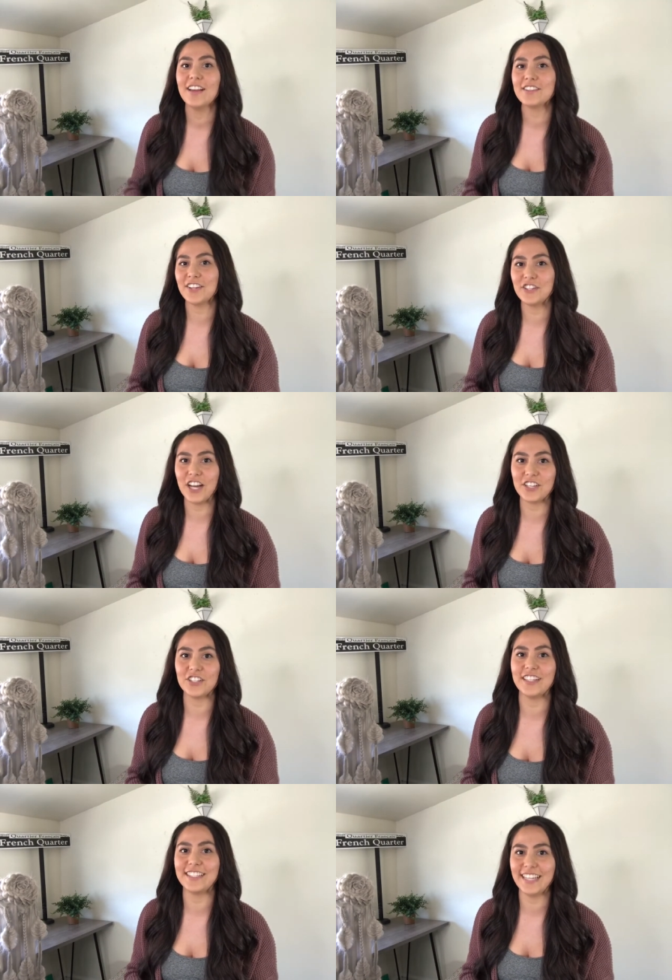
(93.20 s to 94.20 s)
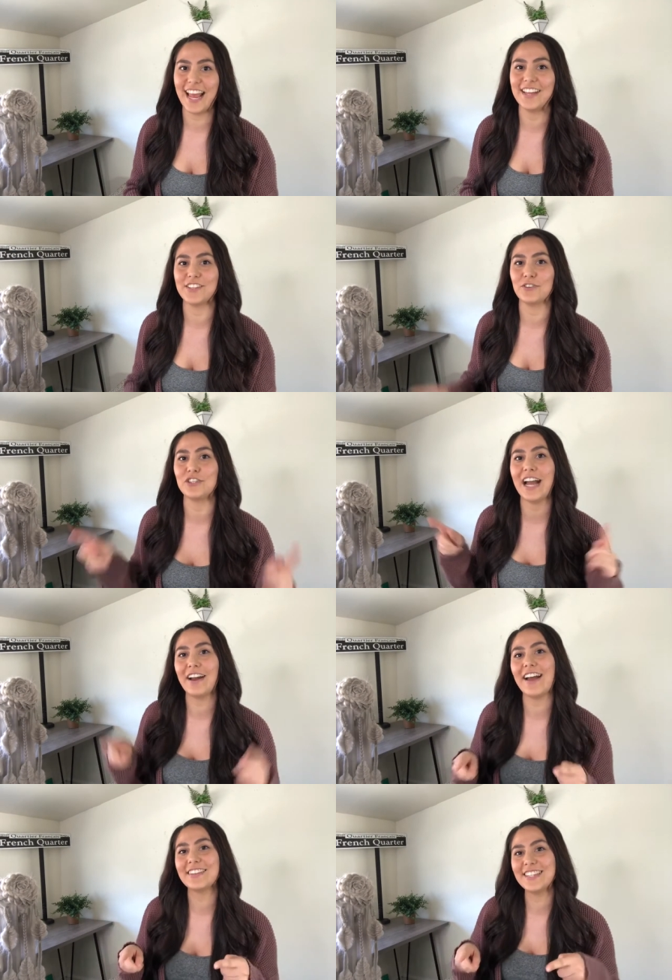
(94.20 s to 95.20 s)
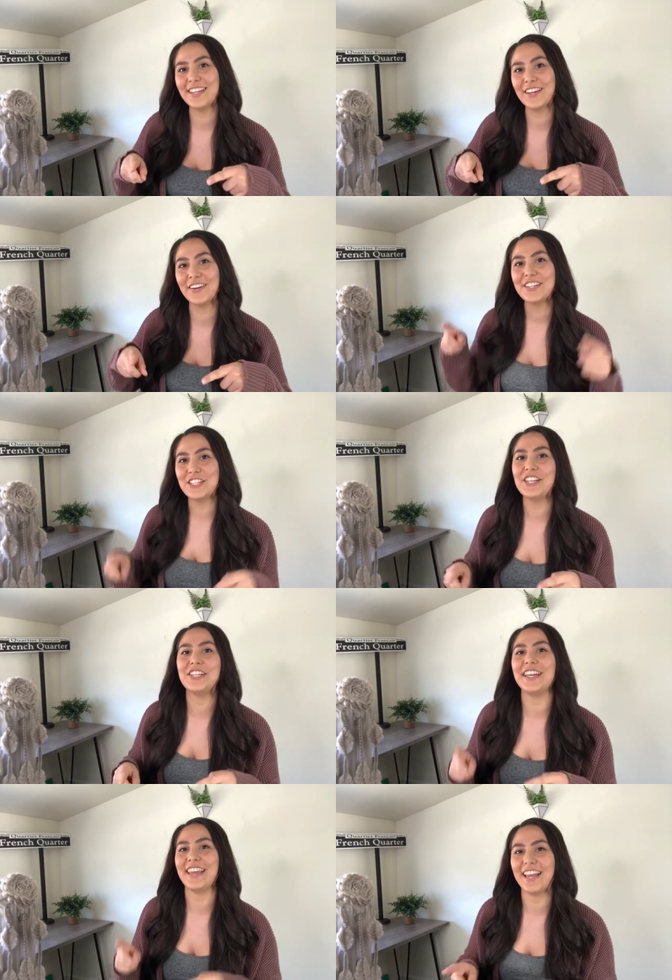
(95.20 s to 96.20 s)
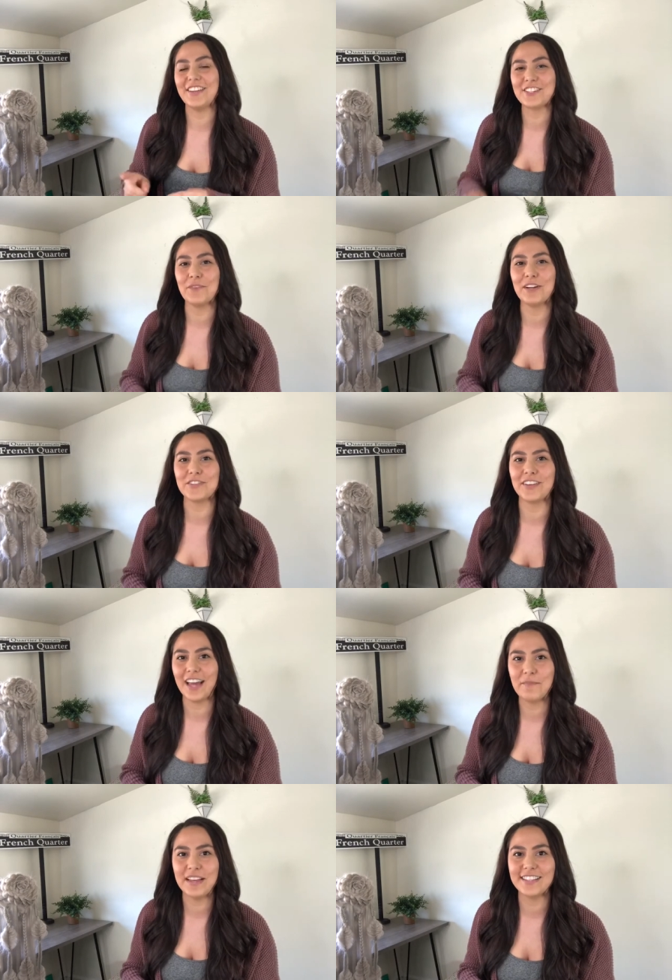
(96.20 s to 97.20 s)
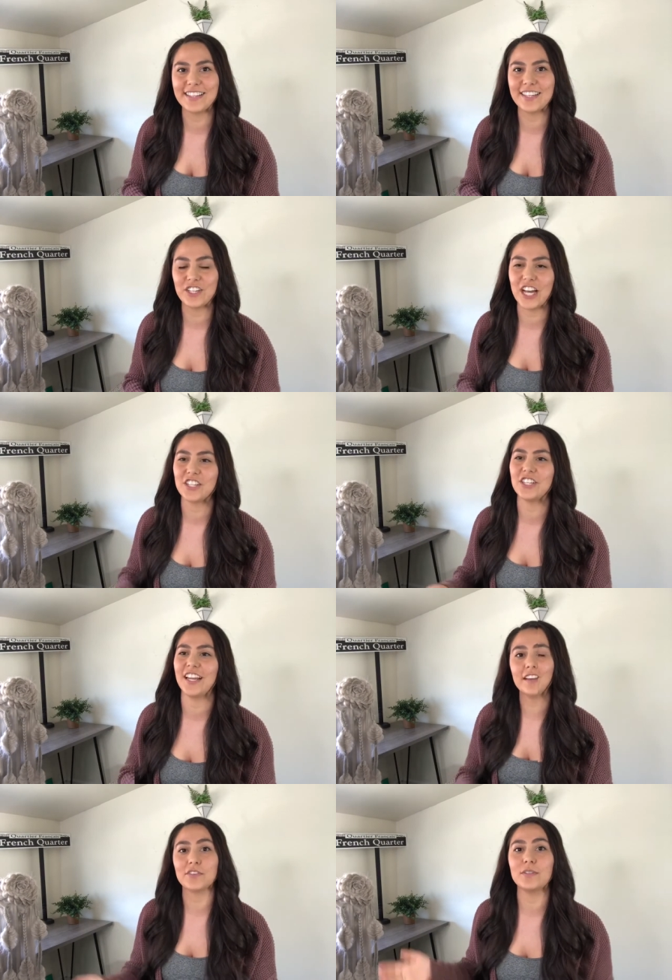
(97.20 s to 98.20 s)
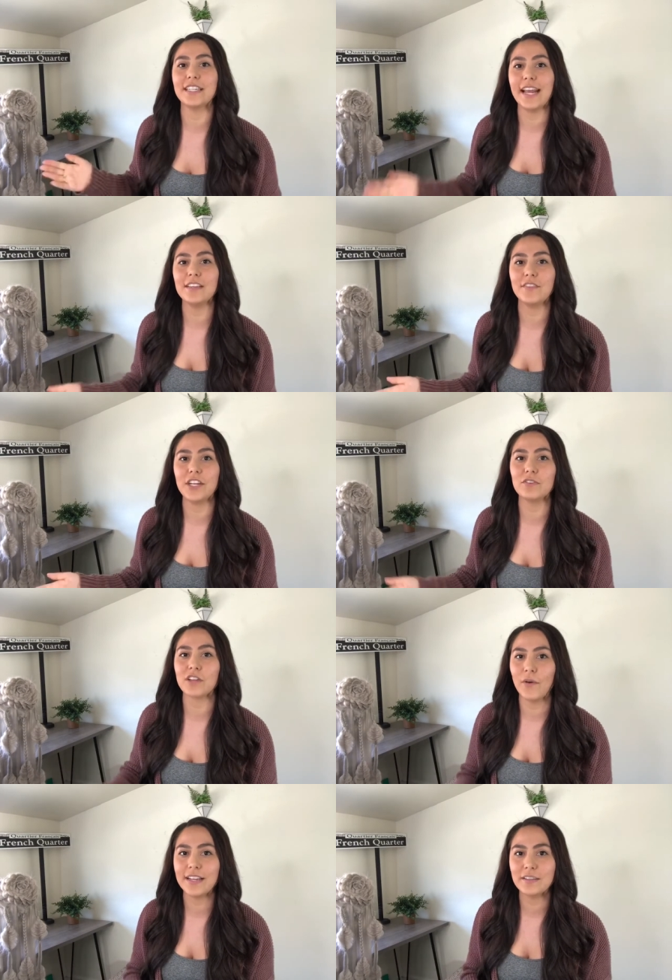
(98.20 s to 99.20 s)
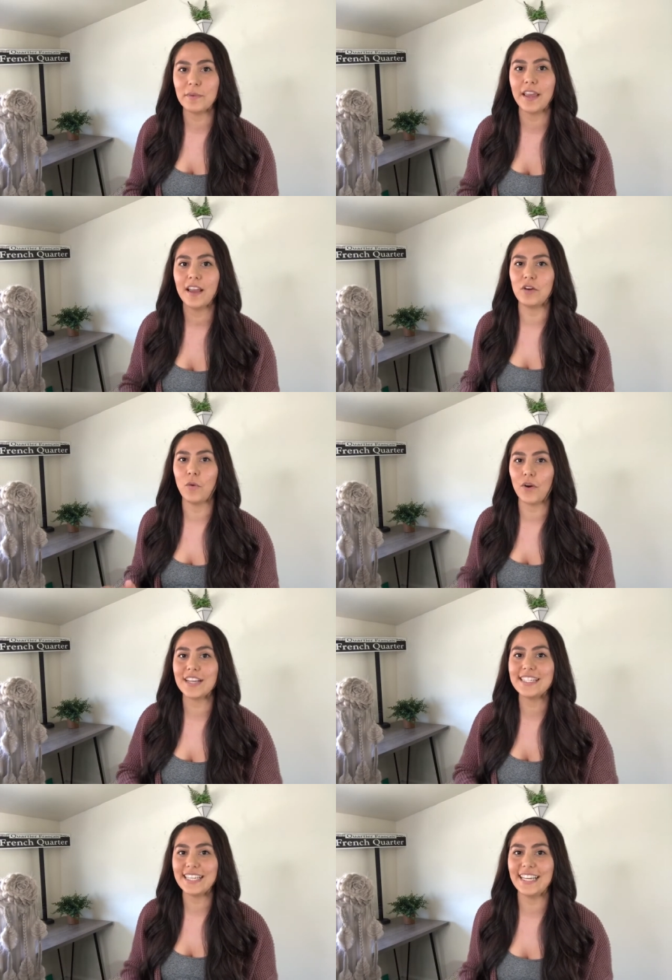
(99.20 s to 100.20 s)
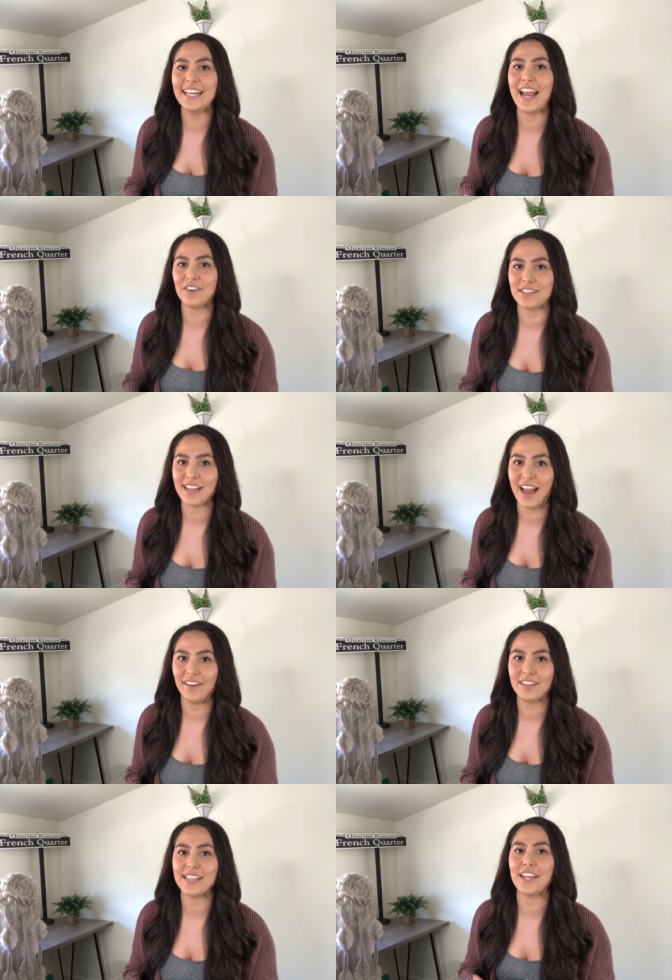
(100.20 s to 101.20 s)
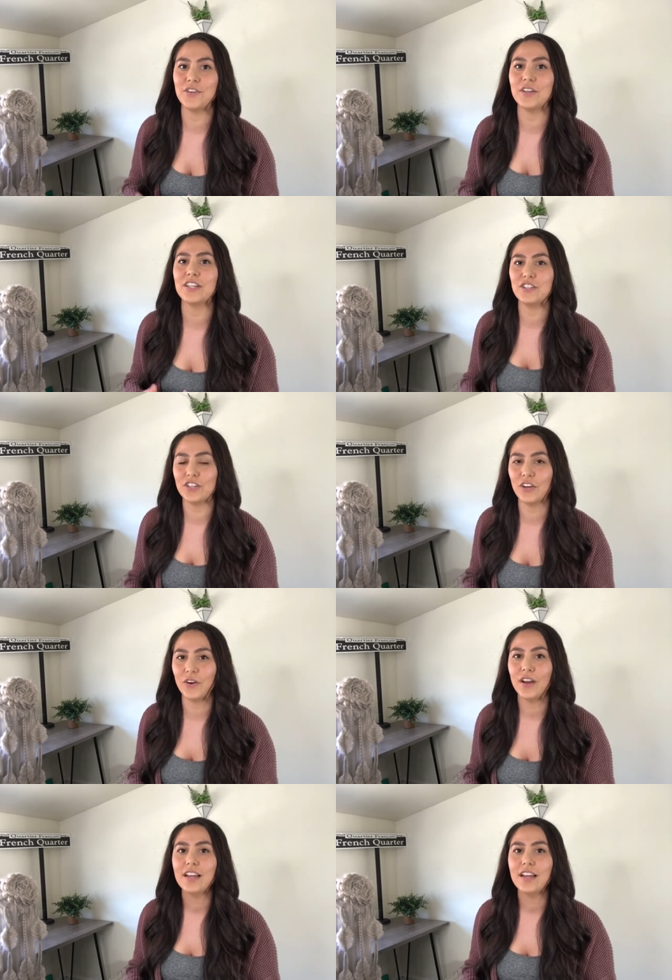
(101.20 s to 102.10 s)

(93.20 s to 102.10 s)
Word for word: suggestion today. So shout out to you, Gigi, thank you so much for that amazing suggestion. Yeah, so today's video is going to be quarantine hairstyles that you can do